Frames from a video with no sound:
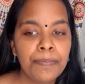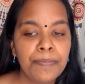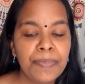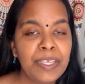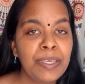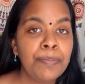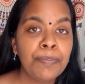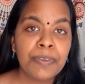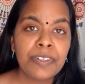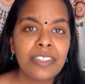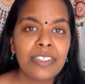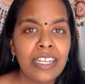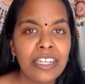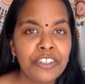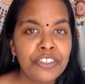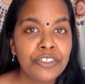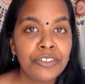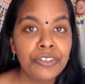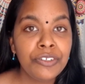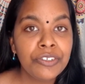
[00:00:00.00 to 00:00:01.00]
people
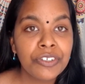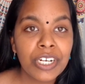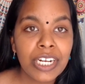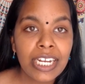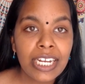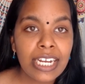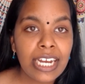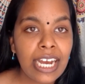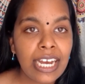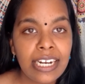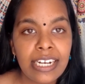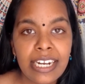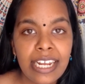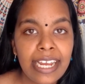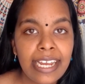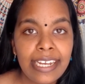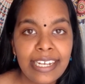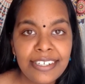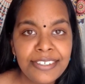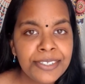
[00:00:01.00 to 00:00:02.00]
that do drink
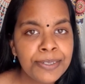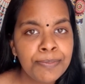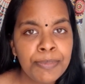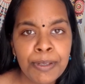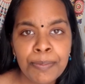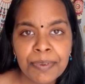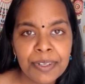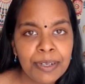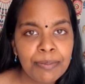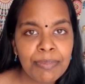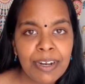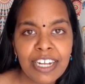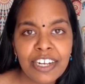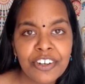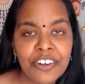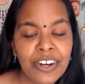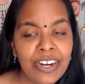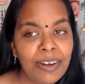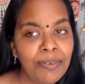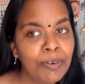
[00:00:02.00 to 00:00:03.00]
underage, and people in my
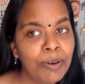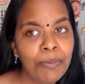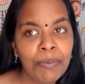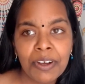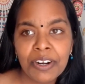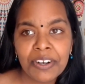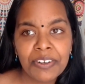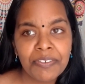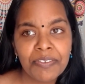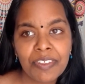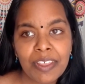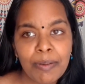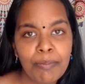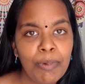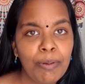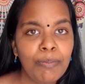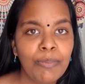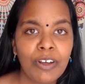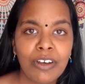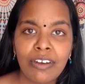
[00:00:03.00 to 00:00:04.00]
grade were one of them.
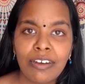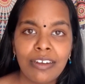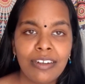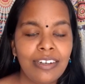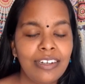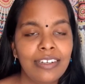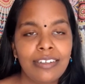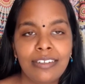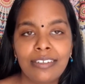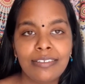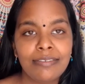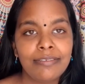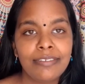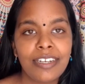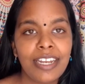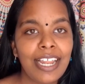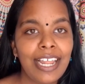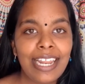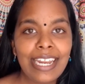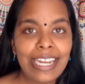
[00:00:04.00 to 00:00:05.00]
I'm not going to
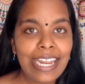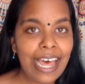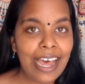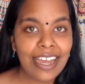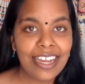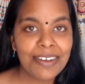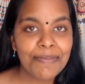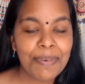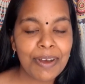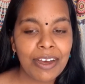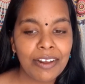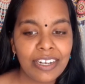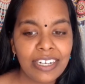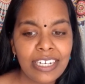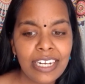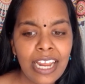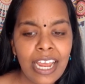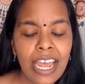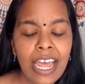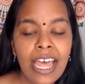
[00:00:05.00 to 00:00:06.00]
lie about
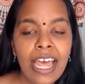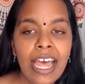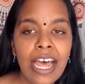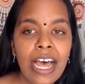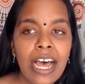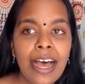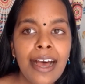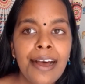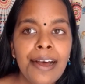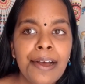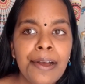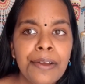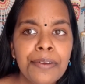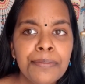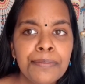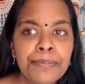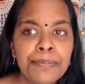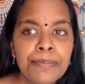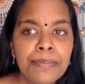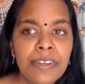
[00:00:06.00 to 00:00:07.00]
it.
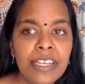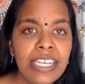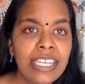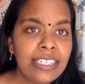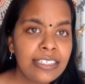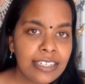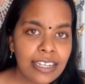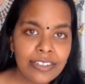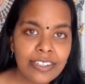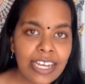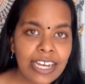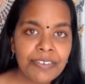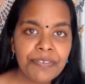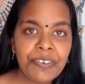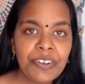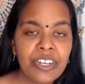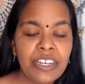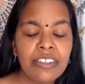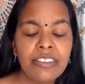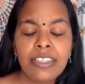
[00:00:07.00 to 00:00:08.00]
In South
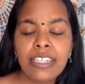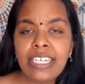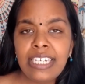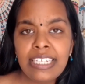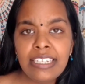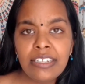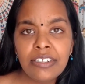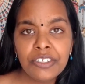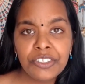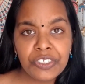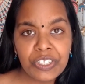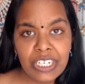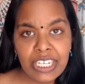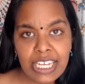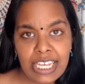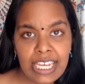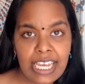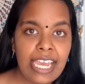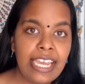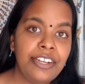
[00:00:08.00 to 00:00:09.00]
Africa, the legal
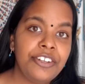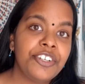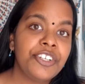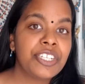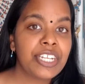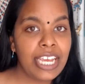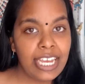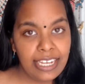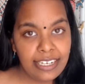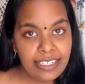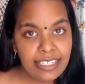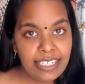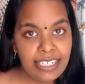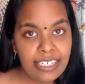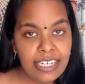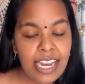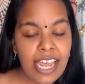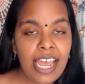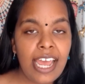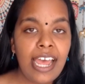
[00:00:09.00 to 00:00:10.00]
drinking age is
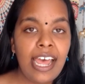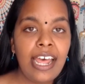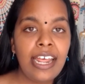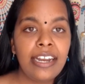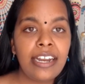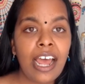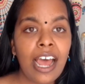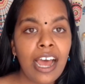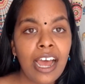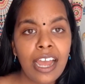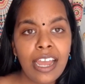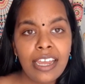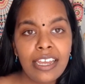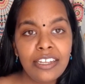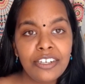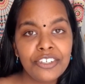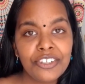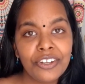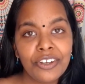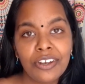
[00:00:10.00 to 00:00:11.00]
18. And
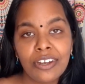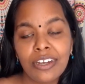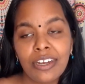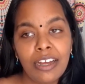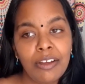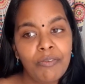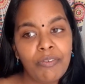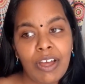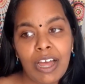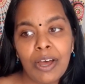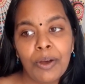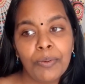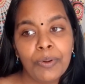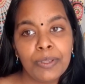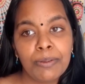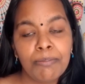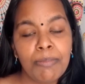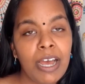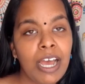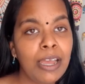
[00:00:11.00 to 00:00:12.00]
I took a vow
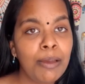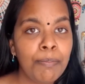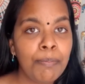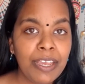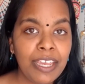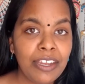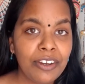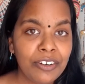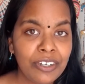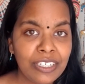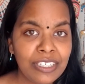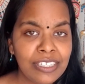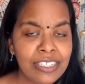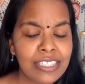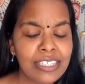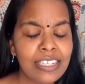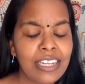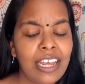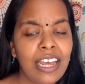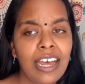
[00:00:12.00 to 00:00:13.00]
with my
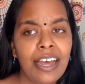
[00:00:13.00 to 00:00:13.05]
parents